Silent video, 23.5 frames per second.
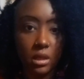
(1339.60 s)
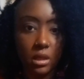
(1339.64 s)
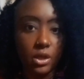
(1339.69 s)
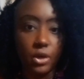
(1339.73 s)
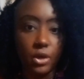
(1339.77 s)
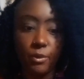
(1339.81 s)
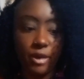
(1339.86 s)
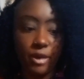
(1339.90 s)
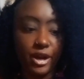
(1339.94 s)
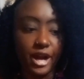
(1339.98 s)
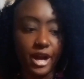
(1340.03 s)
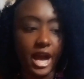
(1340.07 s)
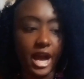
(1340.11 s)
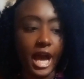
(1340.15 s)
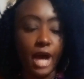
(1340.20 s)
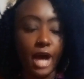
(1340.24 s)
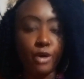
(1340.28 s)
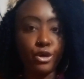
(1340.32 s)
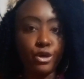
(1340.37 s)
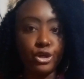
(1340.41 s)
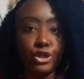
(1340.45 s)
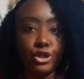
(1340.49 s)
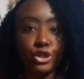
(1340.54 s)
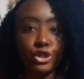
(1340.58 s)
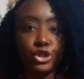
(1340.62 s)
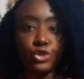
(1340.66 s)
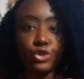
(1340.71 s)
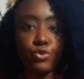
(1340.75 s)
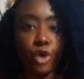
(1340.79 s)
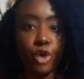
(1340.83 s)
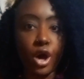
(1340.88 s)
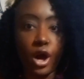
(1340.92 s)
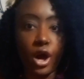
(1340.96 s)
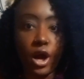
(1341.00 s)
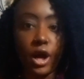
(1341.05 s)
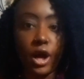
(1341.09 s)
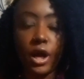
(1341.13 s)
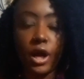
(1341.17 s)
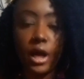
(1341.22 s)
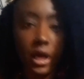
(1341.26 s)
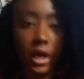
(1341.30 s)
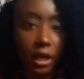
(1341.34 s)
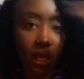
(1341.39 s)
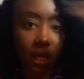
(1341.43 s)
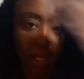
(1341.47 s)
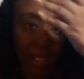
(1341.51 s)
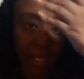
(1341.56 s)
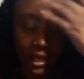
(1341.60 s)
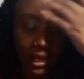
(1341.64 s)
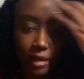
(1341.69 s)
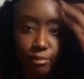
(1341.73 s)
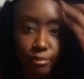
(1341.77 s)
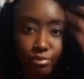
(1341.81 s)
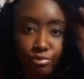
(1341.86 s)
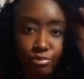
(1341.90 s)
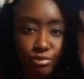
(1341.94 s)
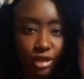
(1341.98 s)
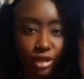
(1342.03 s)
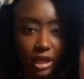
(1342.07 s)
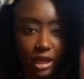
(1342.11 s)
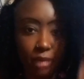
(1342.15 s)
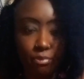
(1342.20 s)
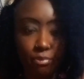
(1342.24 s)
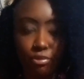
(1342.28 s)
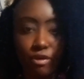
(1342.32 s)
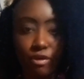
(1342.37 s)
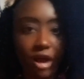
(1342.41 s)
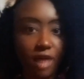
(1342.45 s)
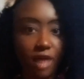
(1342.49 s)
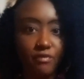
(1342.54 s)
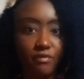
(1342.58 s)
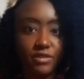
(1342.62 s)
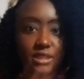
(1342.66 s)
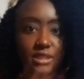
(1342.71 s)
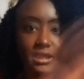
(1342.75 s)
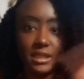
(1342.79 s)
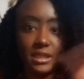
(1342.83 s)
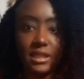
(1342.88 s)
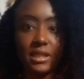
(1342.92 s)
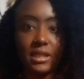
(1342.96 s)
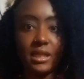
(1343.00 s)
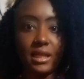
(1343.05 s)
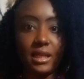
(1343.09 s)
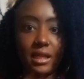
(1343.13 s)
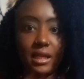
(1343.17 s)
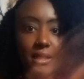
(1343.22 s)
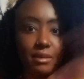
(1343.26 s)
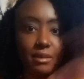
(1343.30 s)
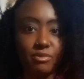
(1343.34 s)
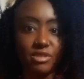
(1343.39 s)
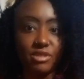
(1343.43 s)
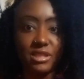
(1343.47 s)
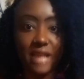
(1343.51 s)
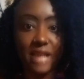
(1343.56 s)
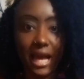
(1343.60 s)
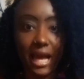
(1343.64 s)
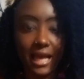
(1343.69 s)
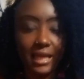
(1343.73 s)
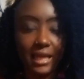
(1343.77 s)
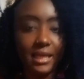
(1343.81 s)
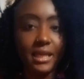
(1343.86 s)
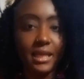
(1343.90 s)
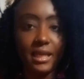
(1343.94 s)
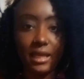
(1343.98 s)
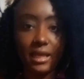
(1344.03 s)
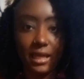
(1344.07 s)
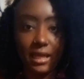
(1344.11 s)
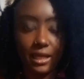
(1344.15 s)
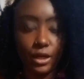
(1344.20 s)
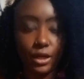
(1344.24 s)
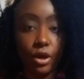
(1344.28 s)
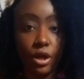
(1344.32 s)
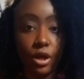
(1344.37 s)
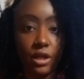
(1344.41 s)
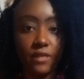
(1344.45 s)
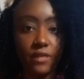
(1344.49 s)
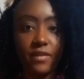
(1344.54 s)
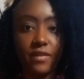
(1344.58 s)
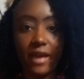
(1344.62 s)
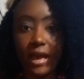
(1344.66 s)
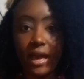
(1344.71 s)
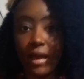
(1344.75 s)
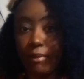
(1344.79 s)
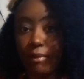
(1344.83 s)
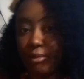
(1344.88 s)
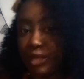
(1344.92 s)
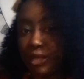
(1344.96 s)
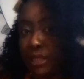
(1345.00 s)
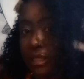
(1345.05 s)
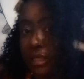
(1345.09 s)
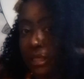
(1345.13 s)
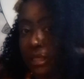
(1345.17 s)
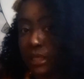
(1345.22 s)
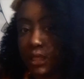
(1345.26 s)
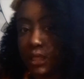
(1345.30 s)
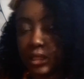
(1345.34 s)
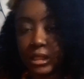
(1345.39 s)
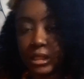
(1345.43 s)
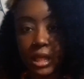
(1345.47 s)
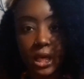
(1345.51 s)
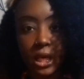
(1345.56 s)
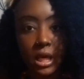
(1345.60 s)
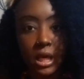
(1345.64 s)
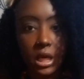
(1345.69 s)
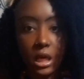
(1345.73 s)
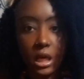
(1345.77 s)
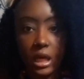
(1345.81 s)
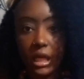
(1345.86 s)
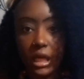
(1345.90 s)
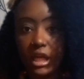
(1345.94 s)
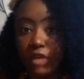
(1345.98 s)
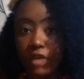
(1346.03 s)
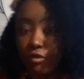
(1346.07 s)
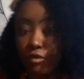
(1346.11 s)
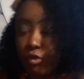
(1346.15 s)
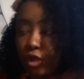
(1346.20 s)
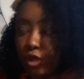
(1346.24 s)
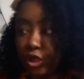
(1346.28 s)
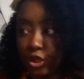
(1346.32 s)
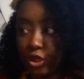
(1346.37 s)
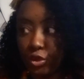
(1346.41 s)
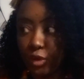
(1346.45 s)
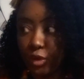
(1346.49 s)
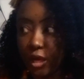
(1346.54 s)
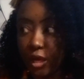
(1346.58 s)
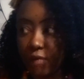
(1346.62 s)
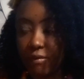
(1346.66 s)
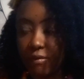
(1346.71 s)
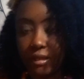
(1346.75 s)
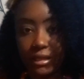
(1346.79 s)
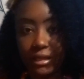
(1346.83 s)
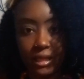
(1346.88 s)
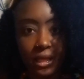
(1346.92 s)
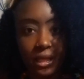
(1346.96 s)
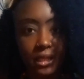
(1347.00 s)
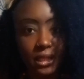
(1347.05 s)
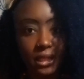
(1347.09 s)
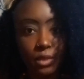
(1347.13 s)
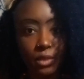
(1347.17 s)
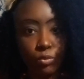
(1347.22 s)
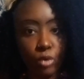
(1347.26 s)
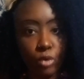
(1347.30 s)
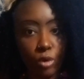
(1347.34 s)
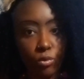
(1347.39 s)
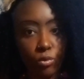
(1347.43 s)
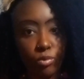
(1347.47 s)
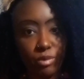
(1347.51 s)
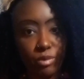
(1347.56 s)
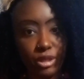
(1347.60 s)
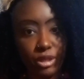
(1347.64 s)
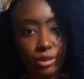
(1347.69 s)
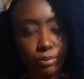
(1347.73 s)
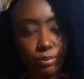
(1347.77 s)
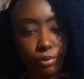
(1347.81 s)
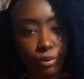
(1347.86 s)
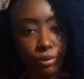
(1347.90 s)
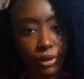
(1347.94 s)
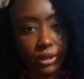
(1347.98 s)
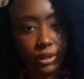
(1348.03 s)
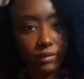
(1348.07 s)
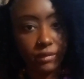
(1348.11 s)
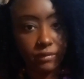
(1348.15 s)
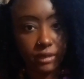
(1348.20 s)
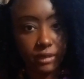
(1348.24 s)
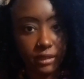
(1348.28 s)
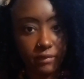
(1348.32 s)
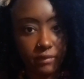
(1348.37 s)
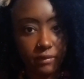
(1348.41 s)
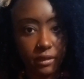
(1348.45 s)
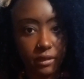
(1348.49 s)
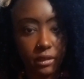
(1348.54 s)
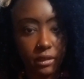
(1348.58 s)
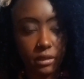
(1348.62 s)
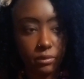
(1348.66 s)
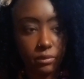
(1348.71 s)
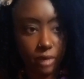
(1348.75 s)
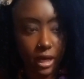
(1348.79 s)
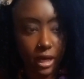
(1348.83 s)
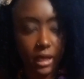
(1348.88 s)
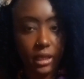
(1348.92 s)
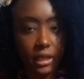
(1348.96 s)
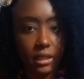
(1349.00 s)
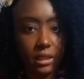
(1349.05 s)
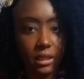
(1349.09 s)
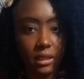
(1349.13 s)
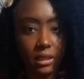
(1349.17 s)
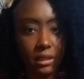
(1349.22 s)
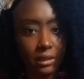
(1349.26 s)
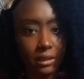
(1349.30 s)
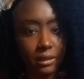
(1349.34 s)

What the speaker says: No matter how good you are at prophecy and psychic and all of that, because if we knew everything, then what would be the point of living, right?